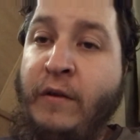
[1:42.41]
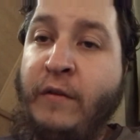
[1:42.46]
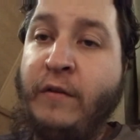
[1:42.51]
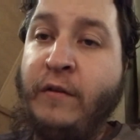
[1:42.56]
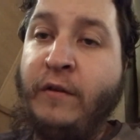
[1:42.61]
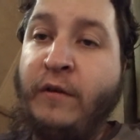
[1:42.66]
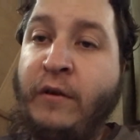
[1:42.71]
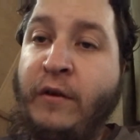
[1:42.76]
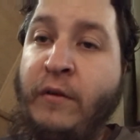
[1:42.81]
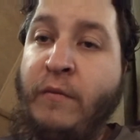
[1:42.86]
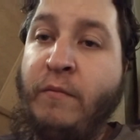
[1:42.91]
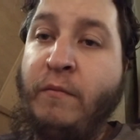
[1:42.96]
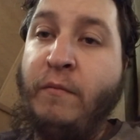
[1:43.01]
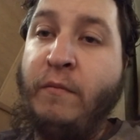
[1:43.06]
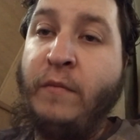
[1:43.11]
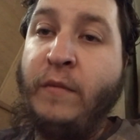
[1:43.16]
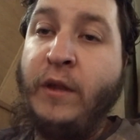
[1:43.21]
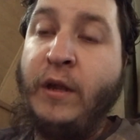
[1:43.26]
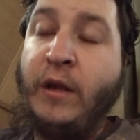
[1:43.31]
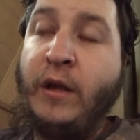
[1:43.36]
So
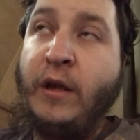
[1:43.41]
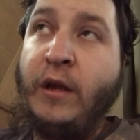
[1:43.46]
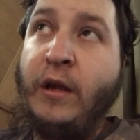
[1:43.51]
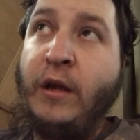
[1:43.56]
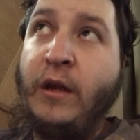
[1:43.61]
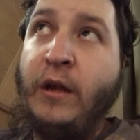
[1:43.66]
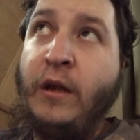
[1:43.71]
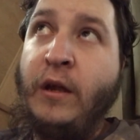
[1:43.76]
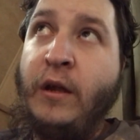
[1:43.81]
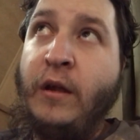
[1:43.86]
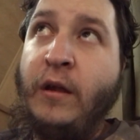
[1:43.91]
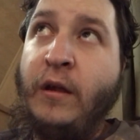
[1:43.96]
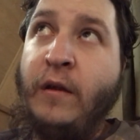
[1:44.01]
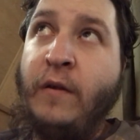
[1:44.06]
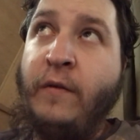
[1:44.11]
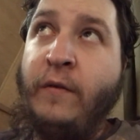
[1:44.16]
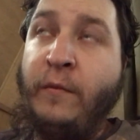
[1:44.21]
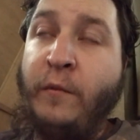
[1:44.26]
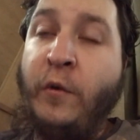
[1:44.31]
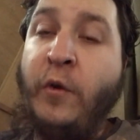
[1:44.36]

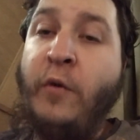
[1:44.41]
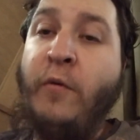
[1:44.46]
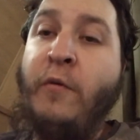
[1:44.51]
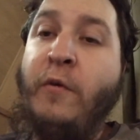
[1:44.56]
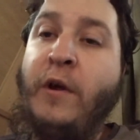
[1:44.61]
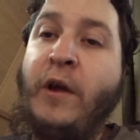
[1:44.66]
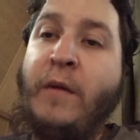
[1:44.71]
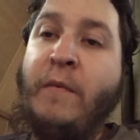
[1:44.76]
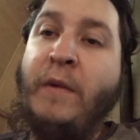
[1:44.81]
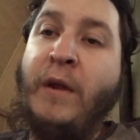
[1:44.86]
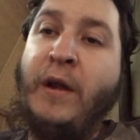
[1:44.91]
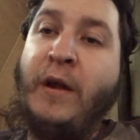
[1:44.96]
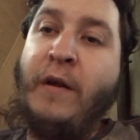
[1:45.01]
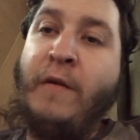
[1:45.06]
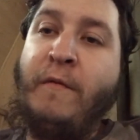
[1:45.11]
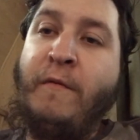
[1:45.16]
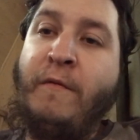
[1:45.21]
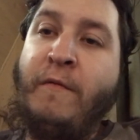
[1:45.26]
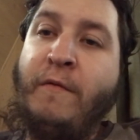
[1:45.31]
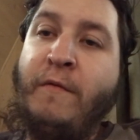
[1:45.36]
some good will come out
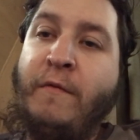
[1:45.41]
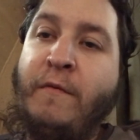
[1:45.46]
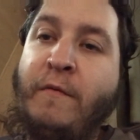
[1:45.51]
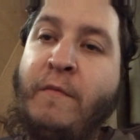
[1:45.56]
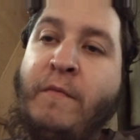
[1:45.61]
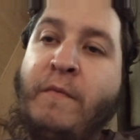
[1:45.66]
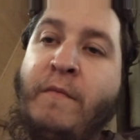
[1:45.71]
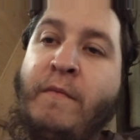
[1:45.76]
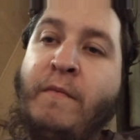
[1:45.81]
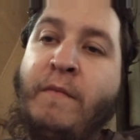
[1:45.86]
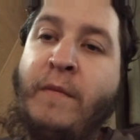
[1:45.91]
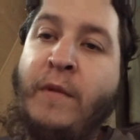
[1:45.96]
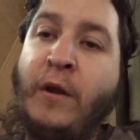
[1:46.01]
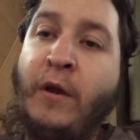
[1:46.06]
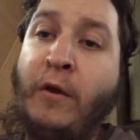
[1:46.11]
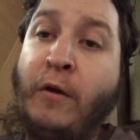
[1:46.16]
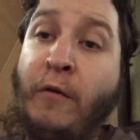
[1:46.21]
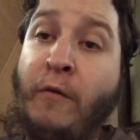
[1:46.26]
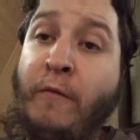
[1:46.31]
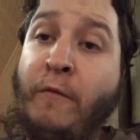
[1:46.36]
of
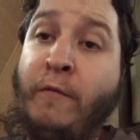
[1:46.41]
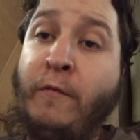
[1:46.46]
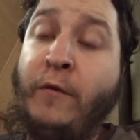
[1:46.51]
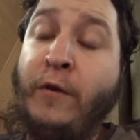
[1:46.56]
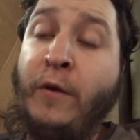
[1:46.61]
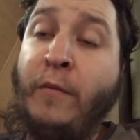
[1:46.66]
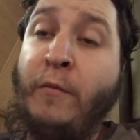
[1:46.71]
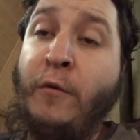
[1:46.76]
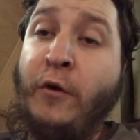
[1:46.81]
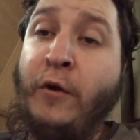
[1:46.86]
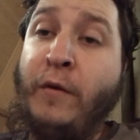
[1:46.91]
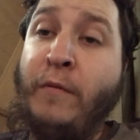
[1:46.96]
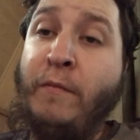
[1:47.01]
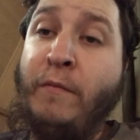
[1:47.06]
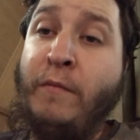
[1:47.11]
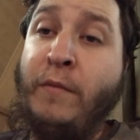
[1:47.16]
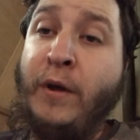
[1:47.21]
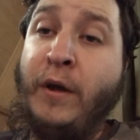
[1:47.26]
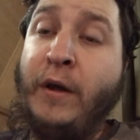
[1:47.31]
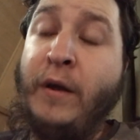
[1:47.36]
of Joe Biden,
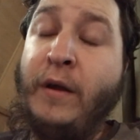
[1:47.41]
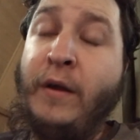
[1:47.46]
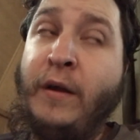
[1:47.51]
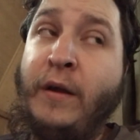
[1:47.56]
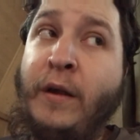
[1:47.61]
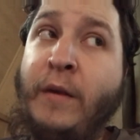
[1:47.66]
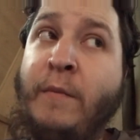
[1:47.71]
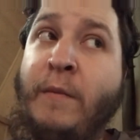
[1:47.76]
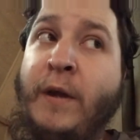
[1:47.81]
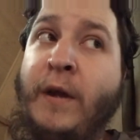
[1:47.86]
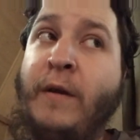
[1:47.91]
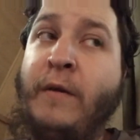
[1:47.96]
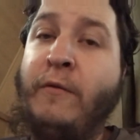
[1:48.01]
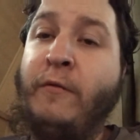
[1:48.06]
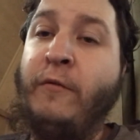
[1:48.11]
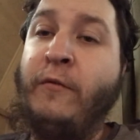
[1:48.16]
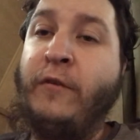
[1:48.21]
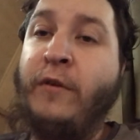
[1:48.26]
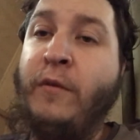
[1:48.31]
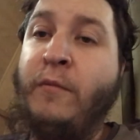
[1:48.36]
but he may
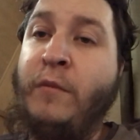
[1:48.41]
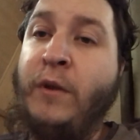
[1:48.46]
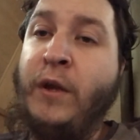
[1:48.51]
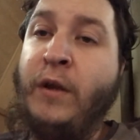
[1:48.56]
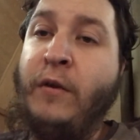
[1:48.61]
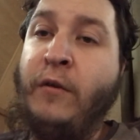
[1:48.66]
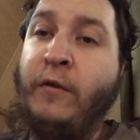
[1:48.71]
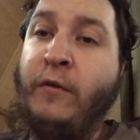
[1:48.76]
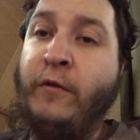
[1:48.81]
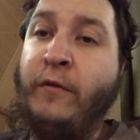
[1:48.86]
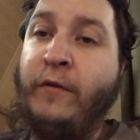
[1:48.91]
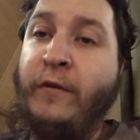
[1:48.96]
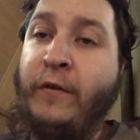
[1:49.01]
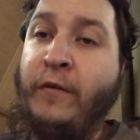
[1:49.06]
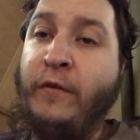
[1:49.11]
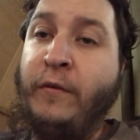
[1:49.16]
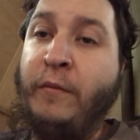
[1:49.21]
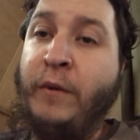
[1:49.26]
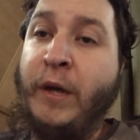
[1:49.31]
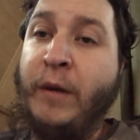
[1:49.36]
also be used
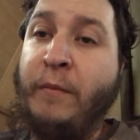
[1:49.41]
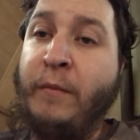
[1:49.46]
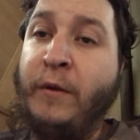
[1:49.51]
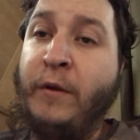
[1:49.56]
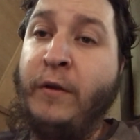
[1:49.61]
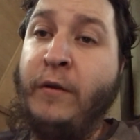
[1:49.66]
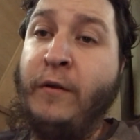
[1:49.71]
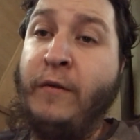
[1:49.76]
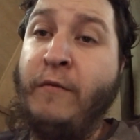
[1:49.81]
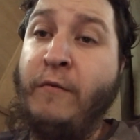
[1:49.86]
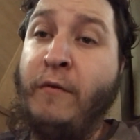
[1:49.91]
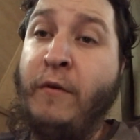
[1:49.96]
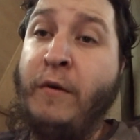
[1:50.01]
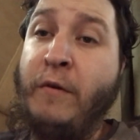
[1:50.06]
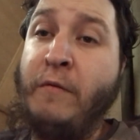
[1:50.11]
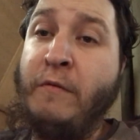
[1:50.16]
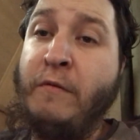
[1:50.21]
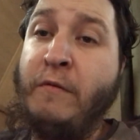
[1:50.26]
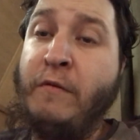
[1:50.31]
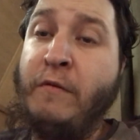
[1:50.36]
as a puppet as well.